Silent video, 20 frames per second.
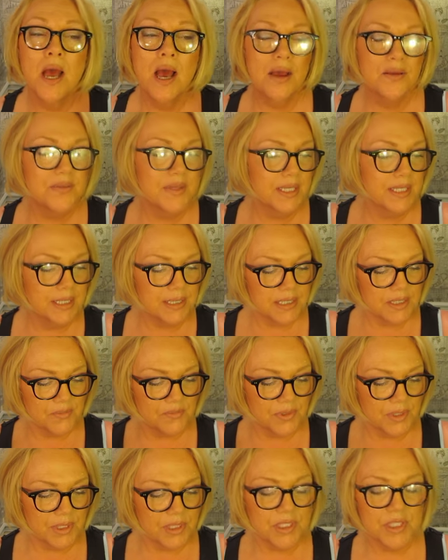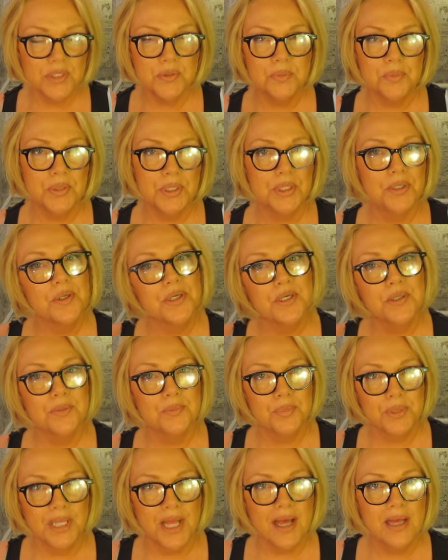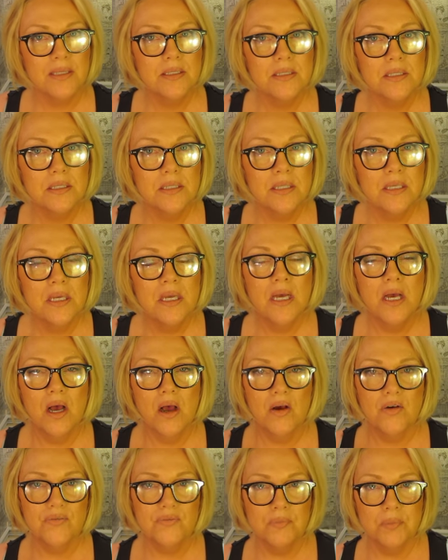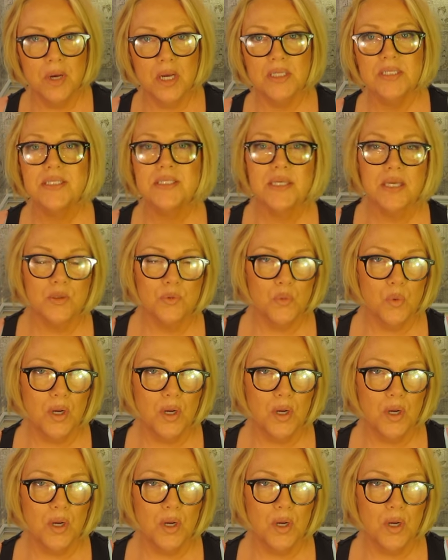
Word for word: I think it's a very superior blend of musk and